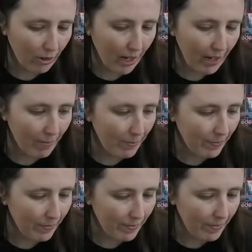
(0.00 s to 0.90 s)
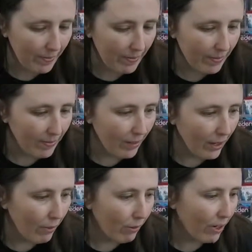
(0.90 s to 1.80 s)
right?
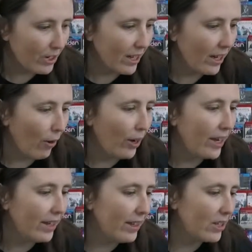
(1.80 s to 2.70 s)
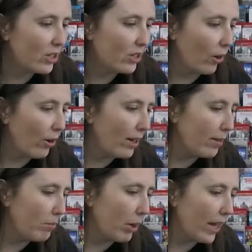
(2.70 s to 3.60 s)
Where's it go? In the
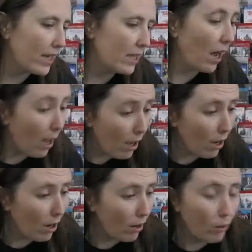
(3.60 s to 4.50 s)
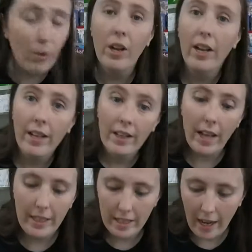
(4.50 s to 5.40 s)
starting place. Uh oh,
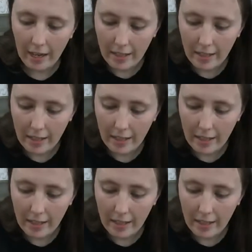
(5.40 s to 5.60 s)
that's got a